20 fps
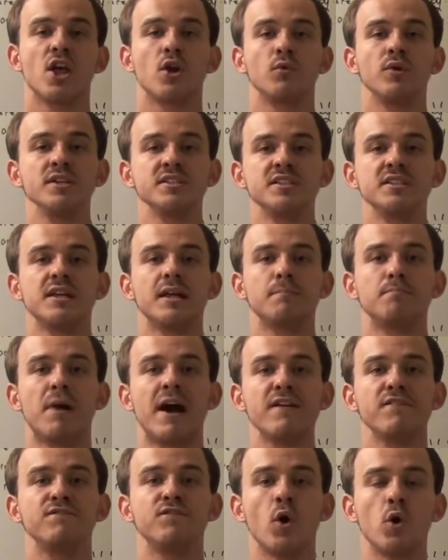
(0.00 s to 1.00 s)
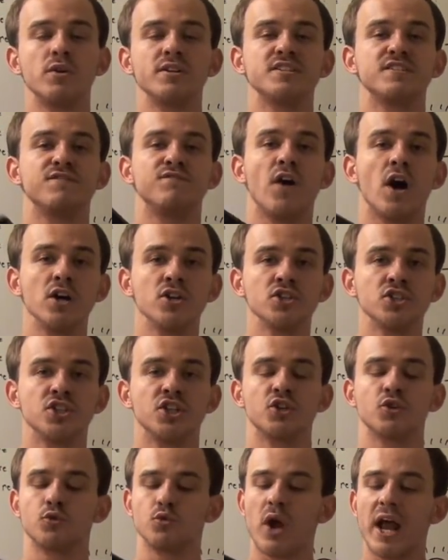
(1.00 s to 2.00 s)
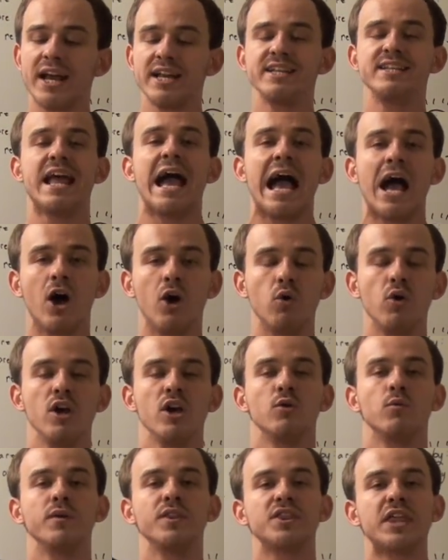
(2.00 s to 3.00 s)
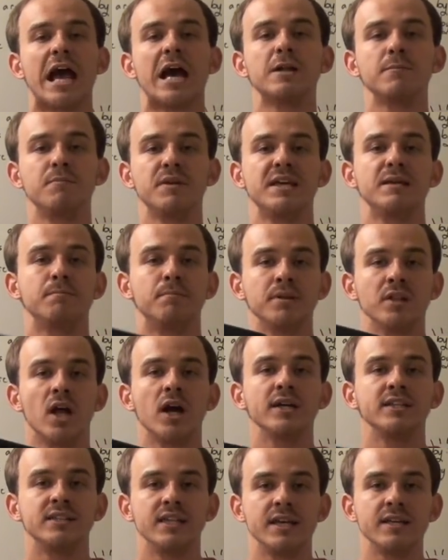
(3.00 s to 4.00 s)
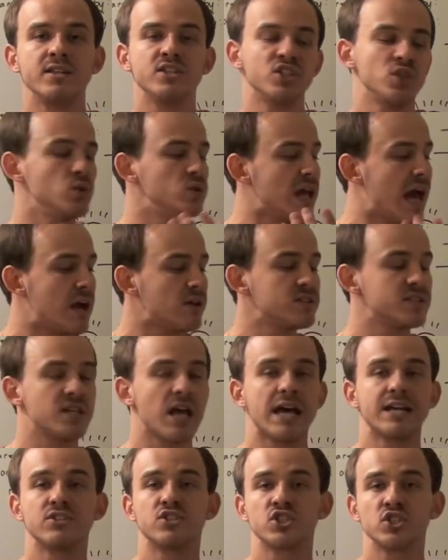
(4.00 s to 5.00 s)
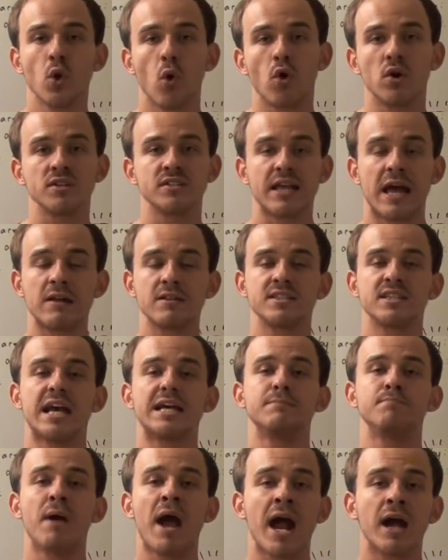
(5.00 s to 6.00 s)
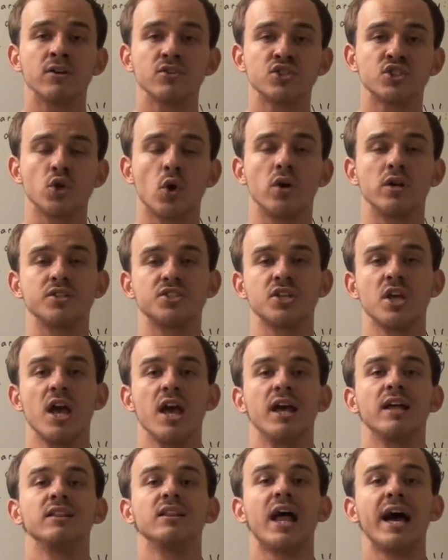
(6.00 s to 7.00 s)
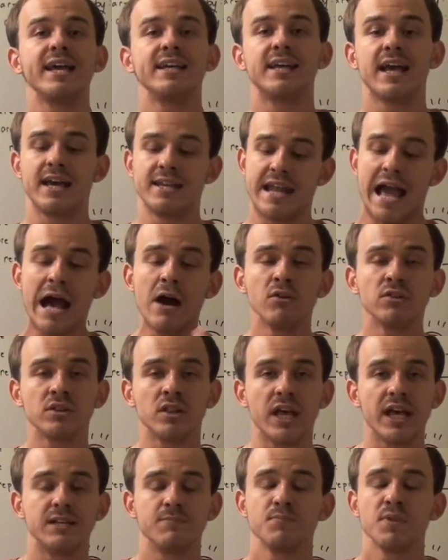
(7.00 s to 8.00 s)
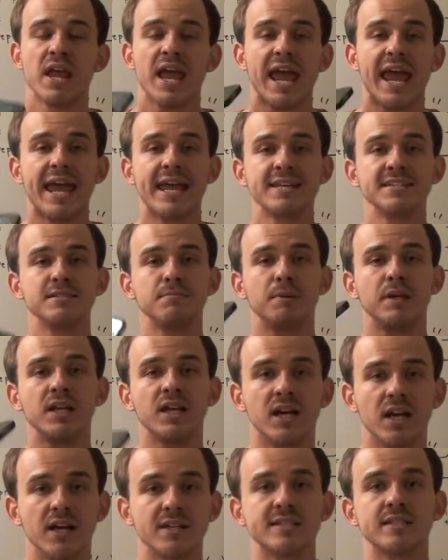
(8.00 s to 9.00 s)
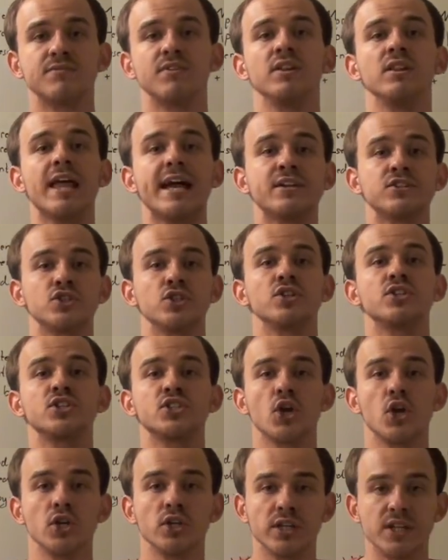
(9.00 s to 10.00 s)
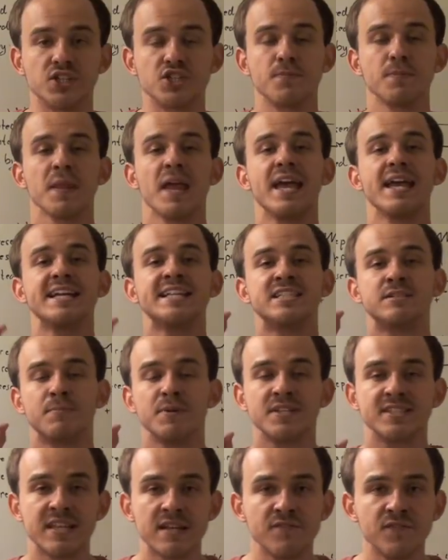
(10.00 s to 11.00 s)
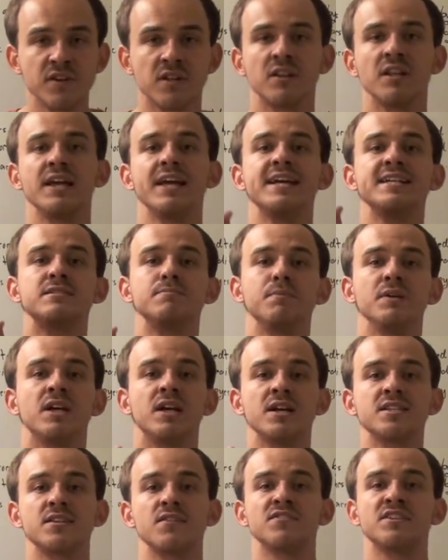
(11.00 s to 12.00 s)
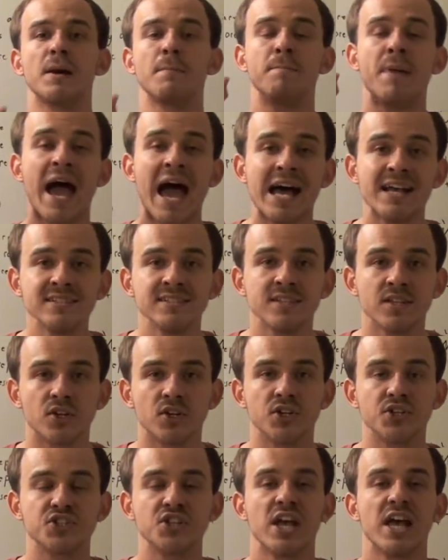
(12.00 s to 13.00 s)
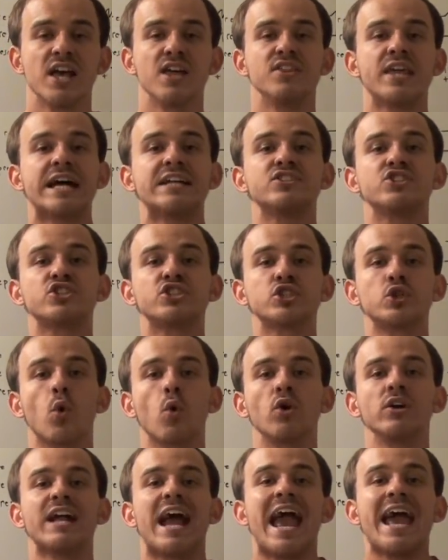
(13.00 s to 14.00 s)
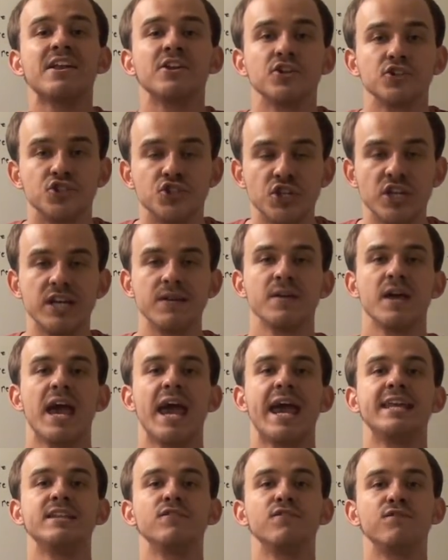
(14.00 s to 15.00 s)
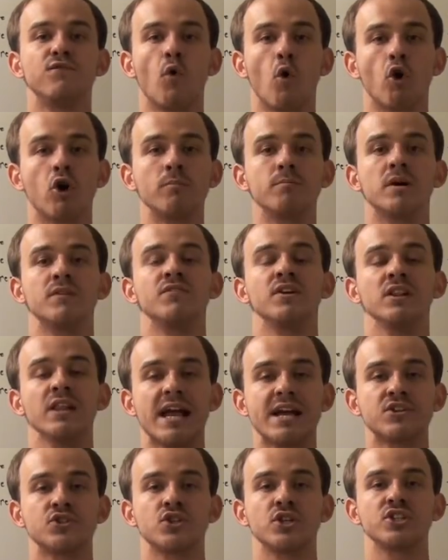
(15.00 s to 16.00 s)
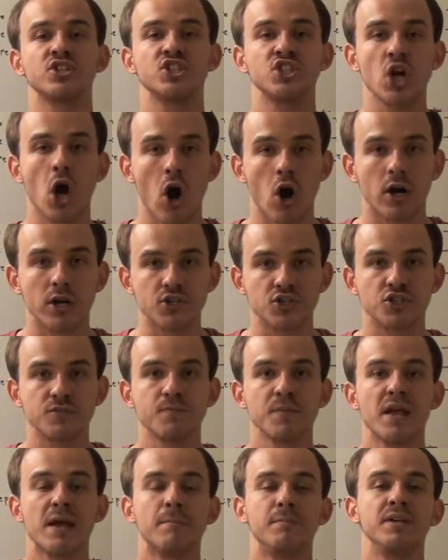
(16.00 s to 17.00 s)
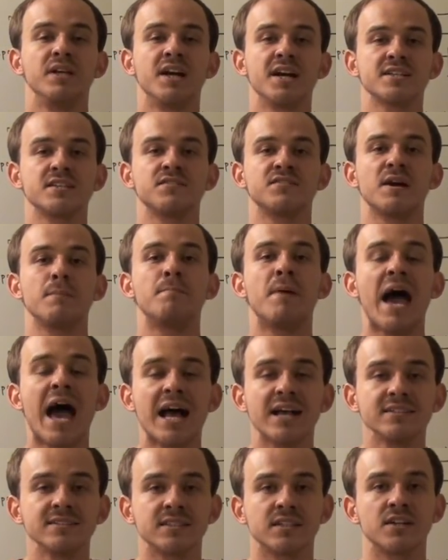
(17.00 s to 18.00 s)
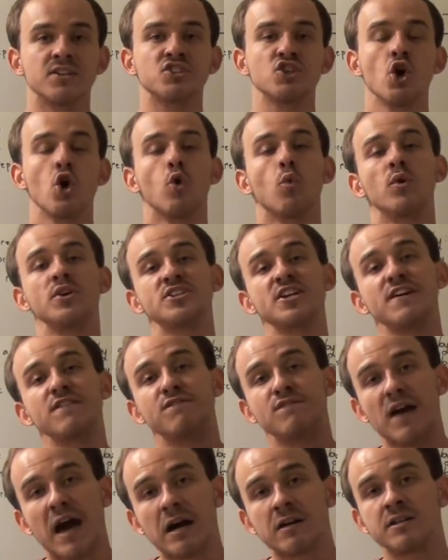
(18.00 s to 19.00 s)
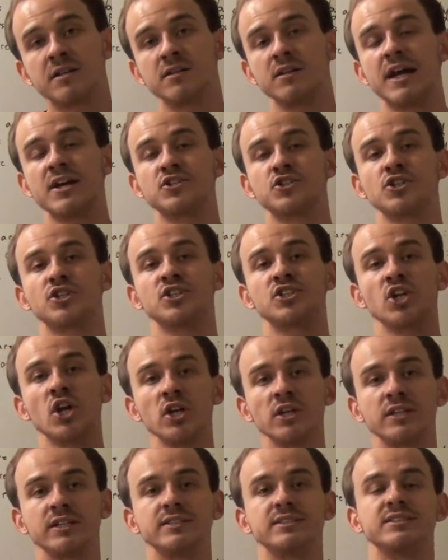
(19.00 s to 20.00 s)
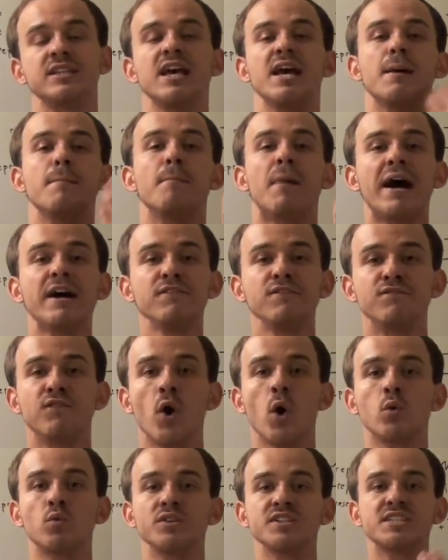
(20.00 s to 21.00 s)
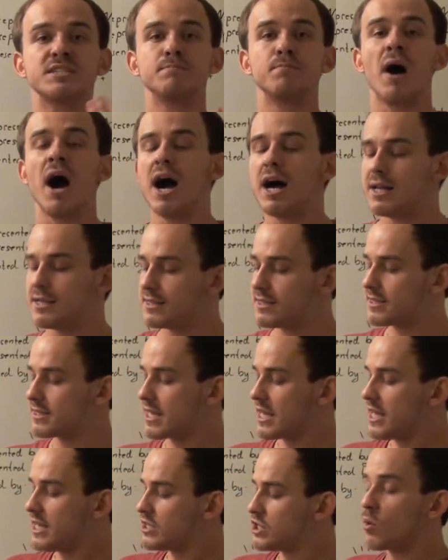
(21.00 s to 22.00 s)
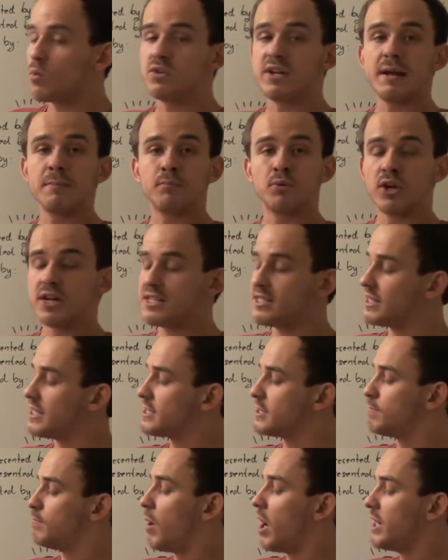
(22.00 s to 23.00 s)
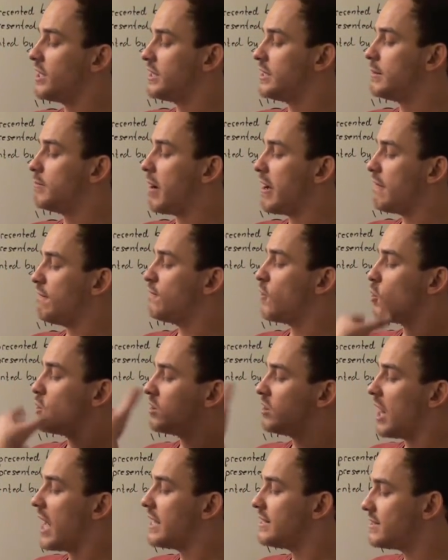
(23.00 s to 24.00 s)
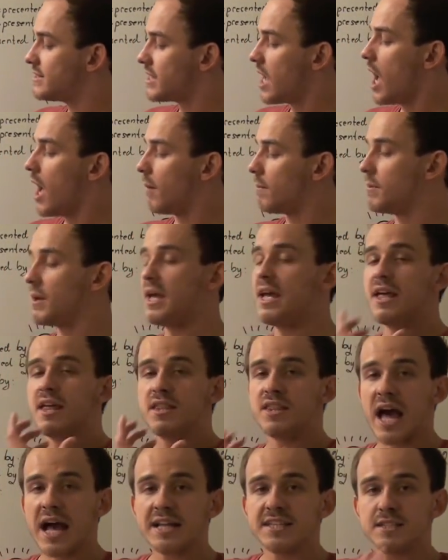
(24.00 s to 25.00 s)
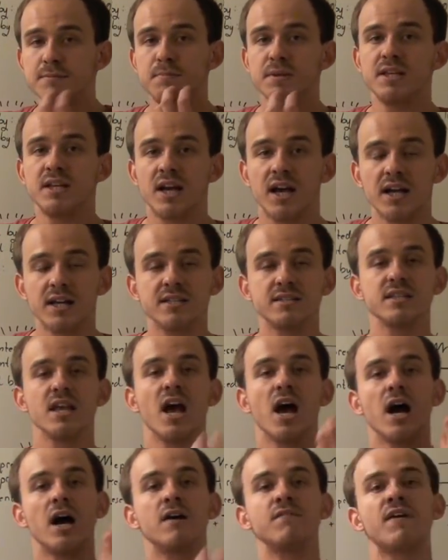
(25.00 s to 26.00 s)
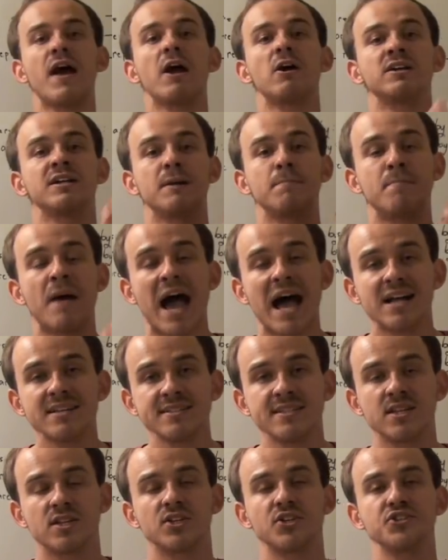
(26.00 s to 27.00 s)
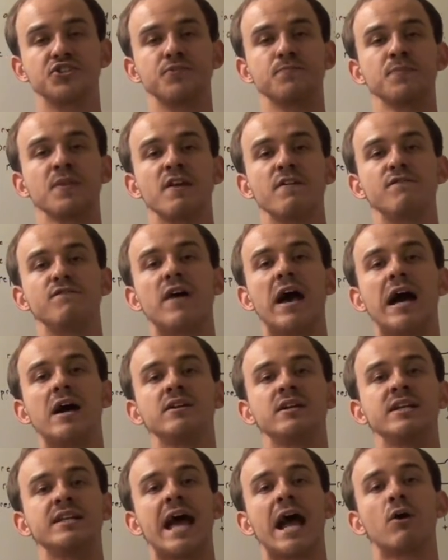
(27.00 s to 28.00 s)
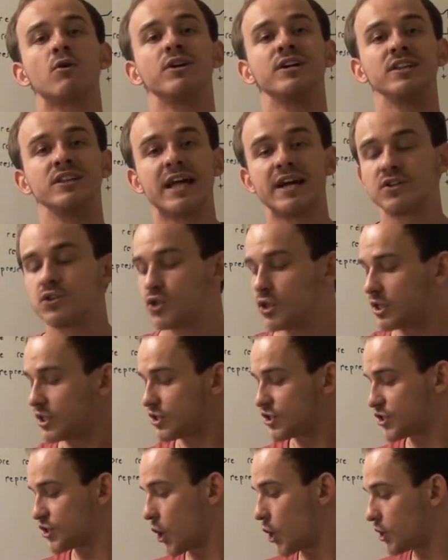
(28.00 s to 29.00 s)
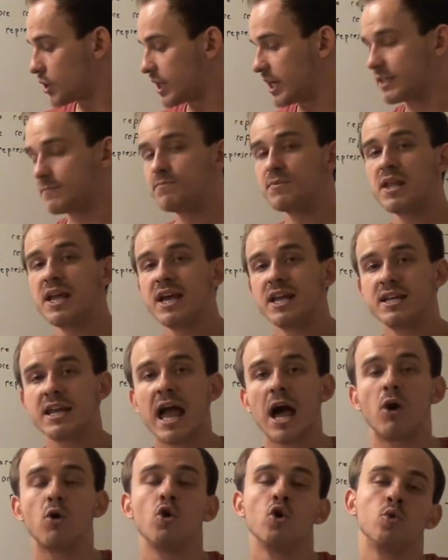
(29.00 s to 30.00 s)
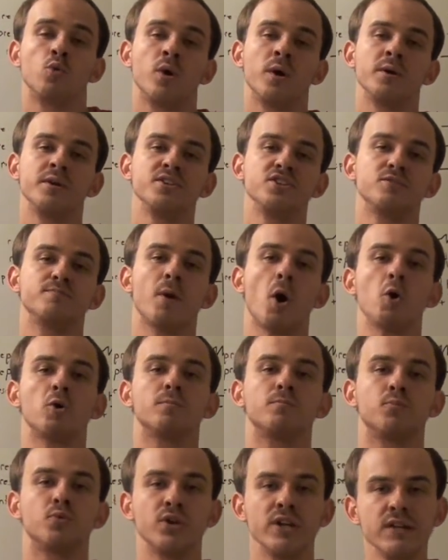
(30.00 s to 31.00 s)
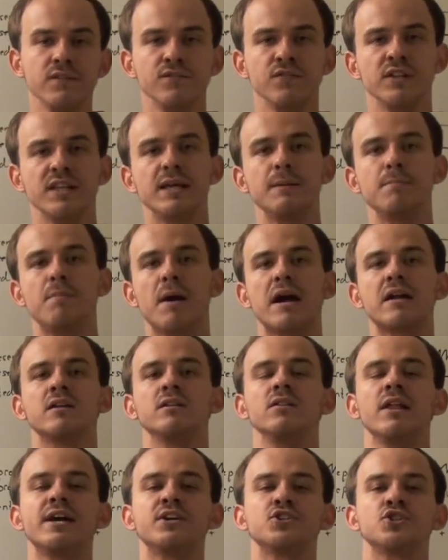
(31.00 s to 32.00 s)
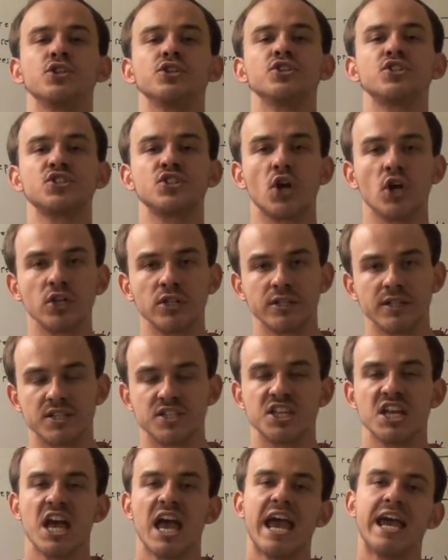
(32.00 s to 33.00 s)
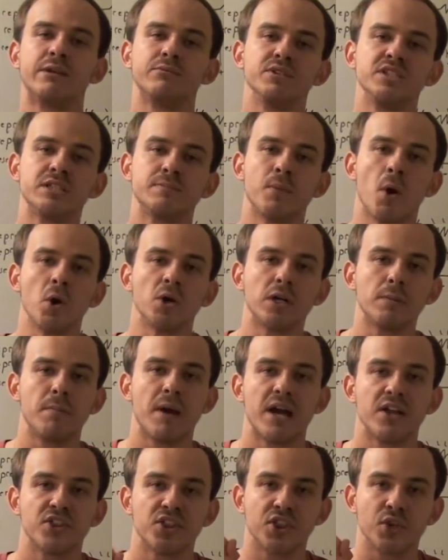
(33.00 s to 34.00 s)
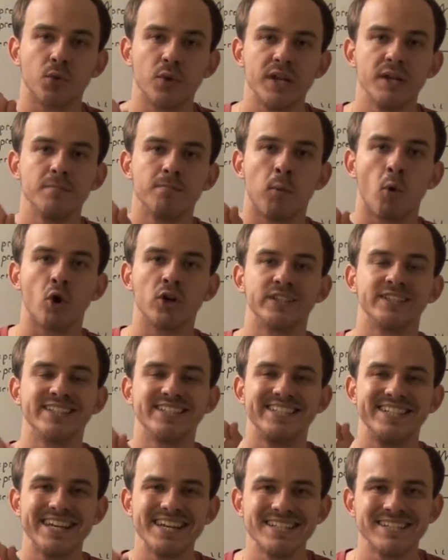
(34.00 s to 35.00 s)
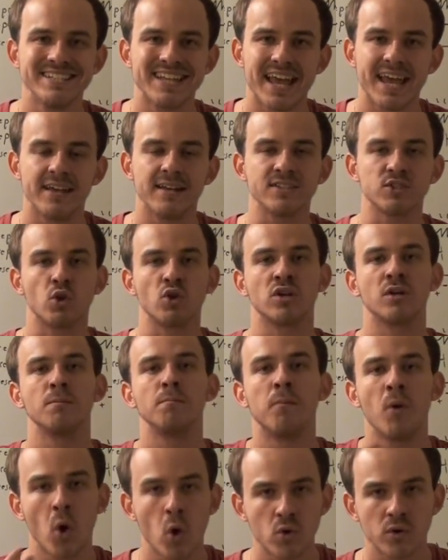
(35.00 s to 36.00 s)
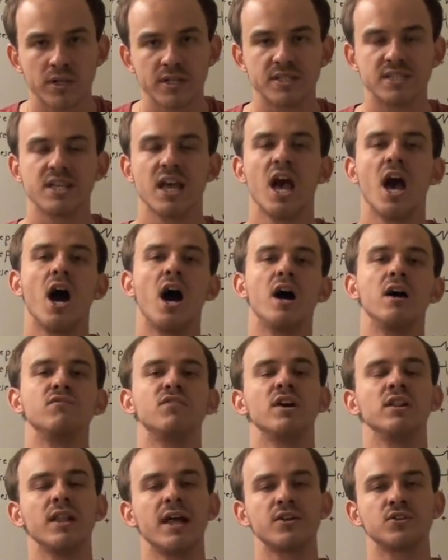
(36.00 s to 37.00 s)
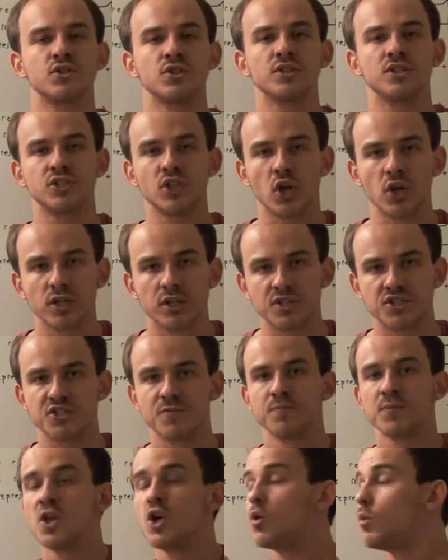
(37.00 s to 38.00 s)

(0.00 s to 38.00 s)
The reason that my phone is functioning right now without being plugged in into an outside source, outside power source, like an outlet, is because of electric circuits. And specifically, it's because of capacitors that store energy in the form of electric charge. Because of capacitors, which are found in electric circuits, my phone responds. When I press this button, my phone lights up. That's because of our capacitors found on our electric circuit. Now, we already spoke briefly about electric circuits, and we spoke about three important details or components of electric circuits.